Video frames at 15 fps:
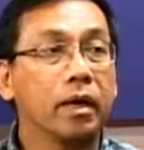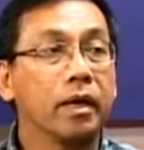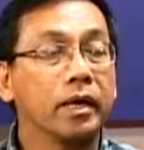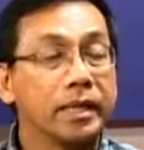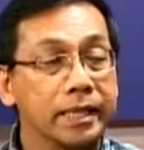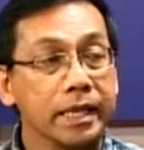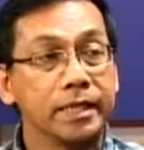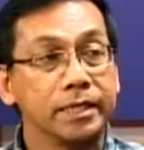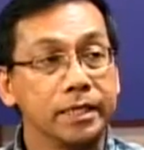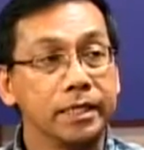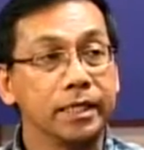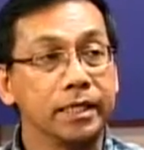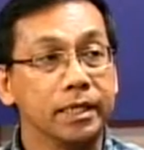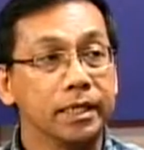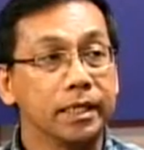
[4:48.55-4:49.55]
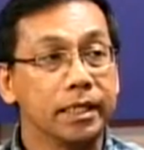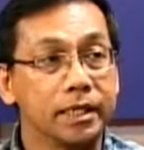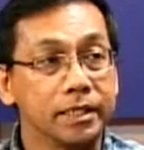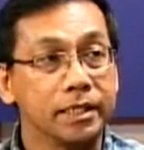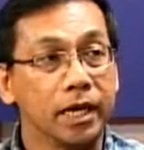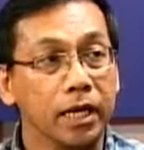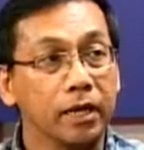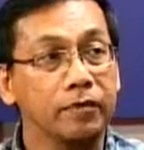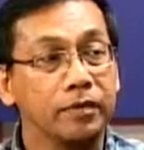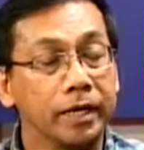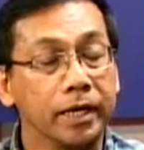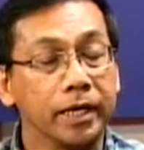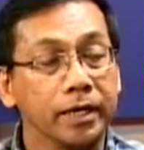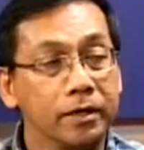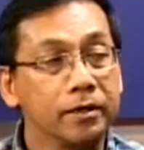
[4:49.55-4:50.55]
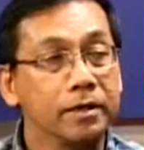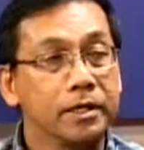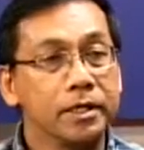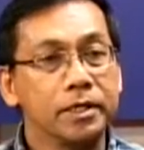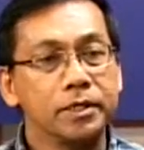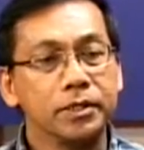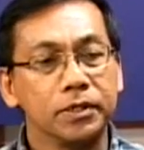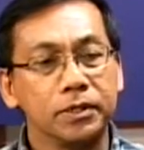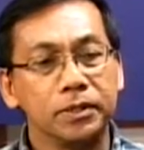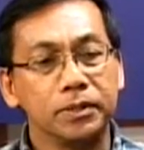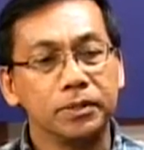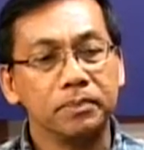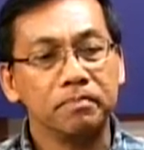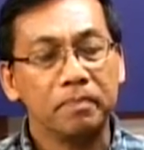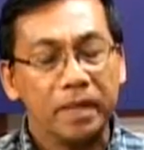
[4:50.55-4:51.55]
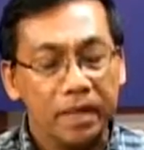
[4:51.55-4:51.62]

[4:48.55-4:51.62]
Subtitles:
intensity in a scale of 10. No? So